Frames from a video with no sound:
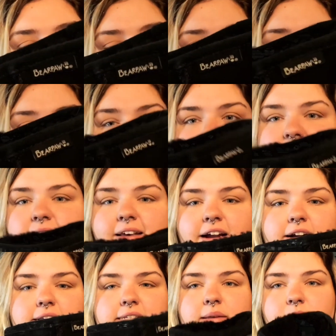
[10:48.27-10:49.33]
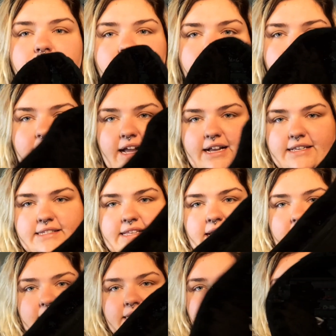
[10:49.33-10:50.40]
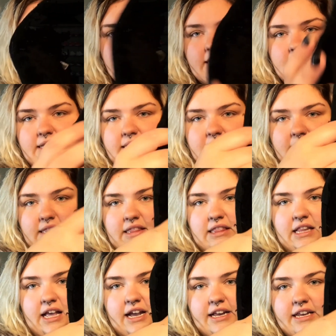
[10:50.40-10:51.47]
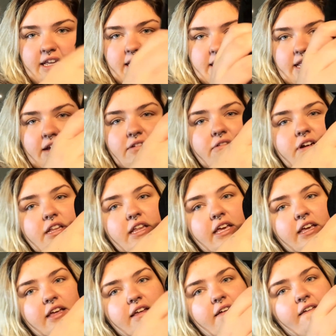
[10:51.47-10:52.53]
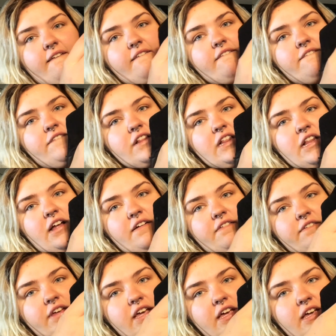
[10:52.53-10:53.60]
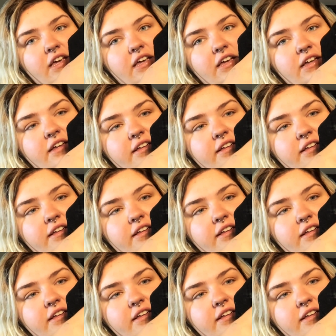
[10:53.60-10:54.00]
But it's very similar. It has that lining, that really fluffy,